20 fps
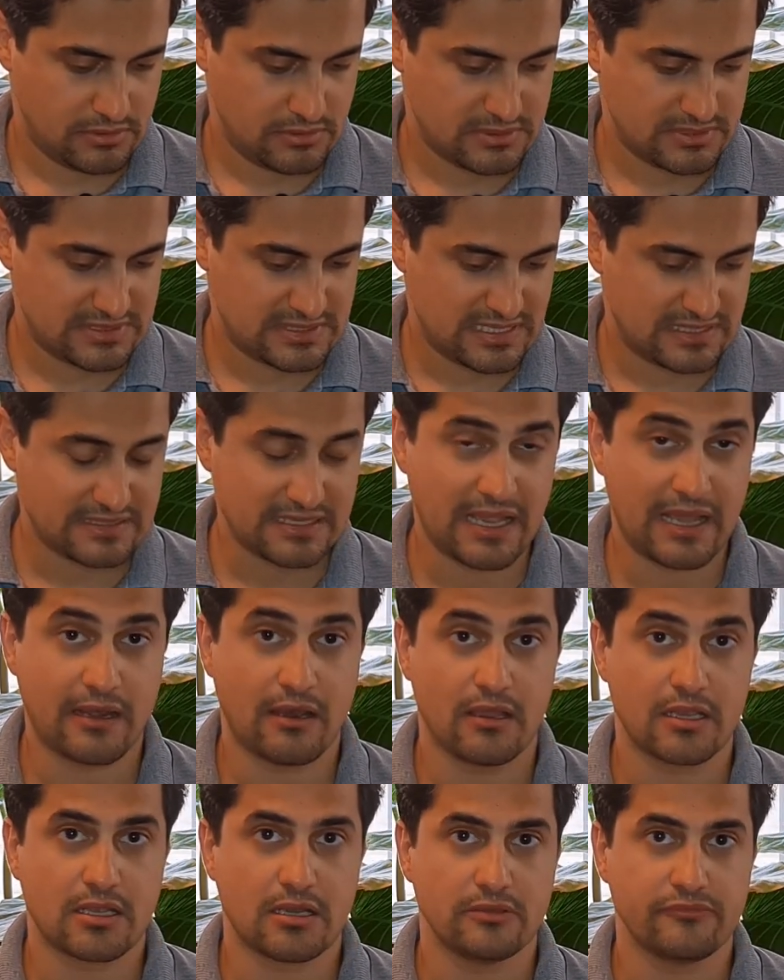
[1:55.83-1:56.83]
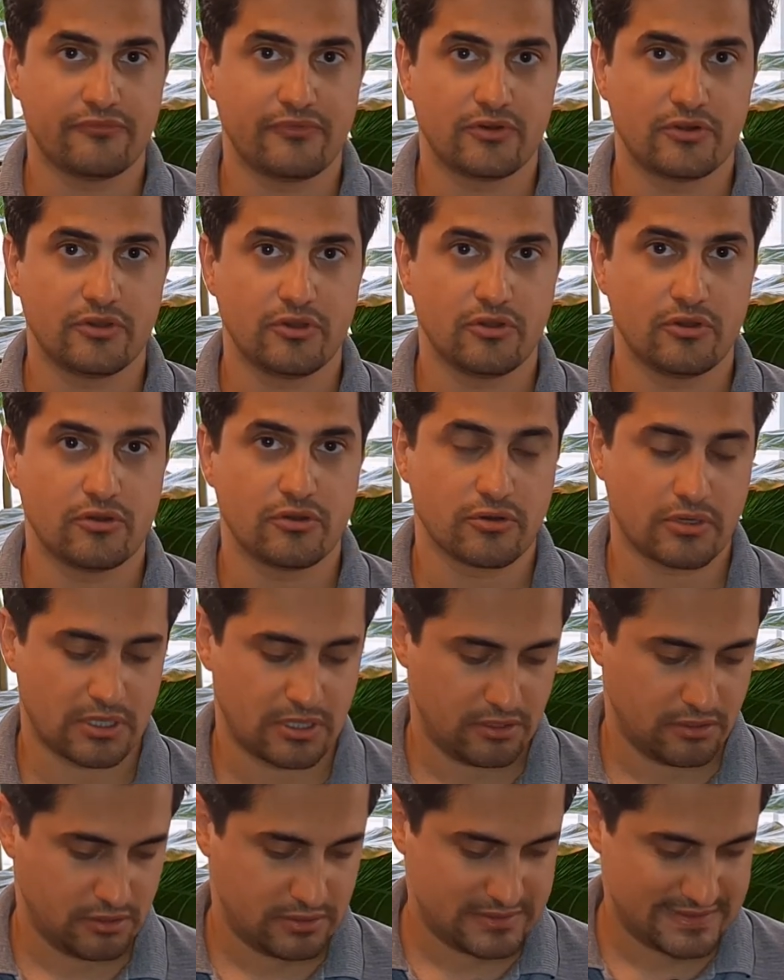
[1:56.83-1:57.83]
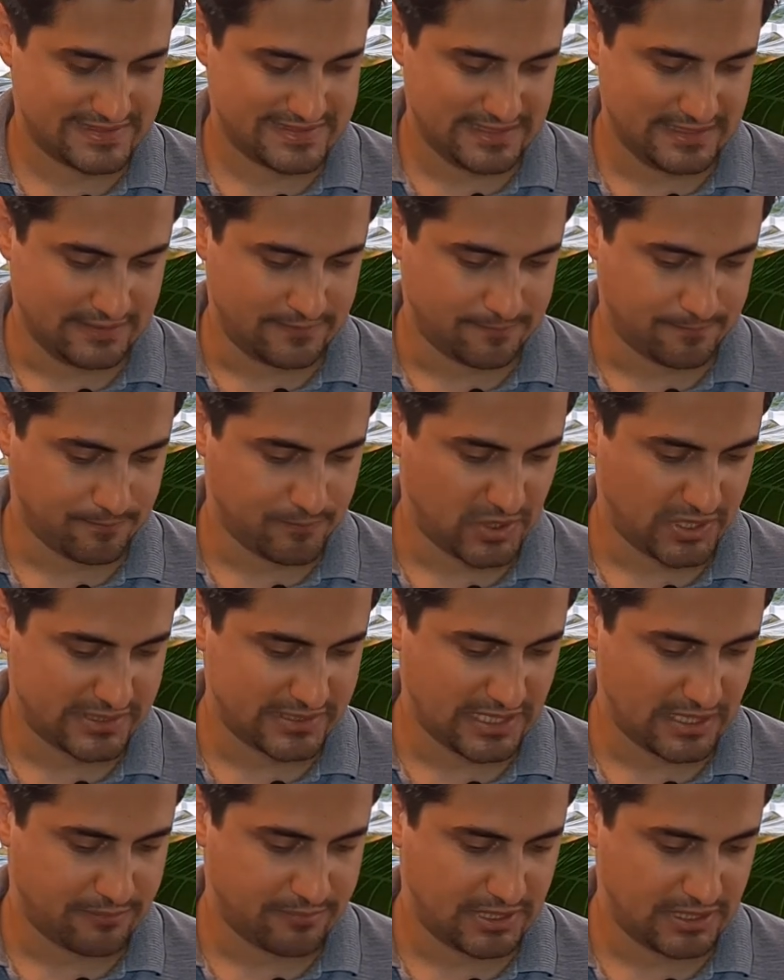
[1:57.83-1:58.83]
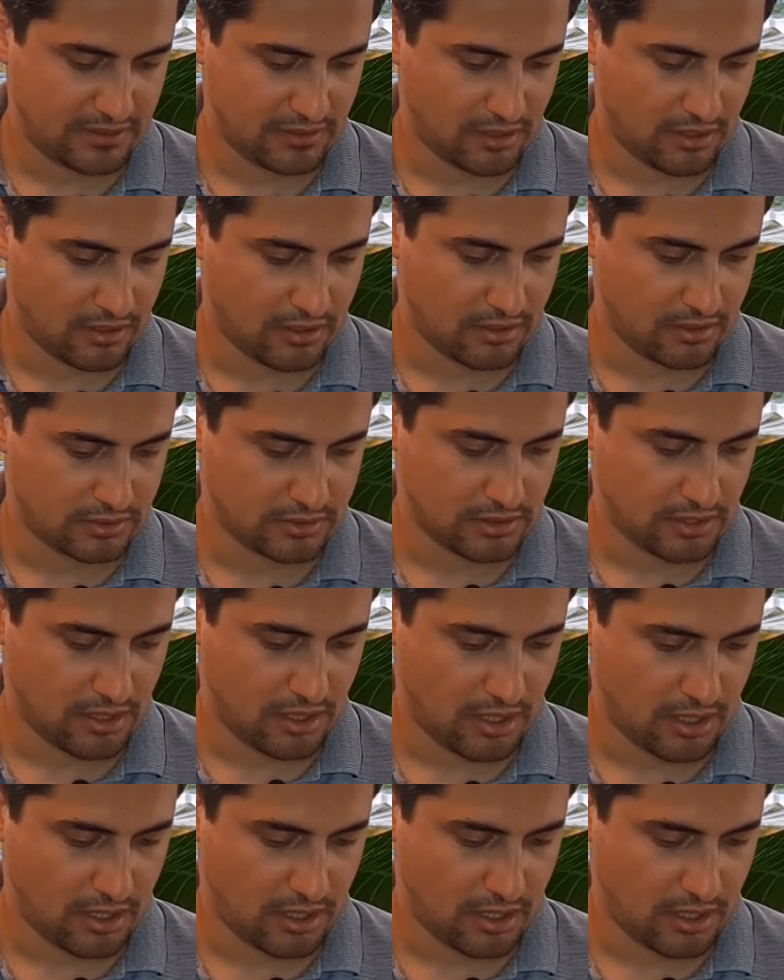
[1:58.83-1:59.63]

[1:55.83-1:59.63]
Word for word: set an icon for your scene by tapping on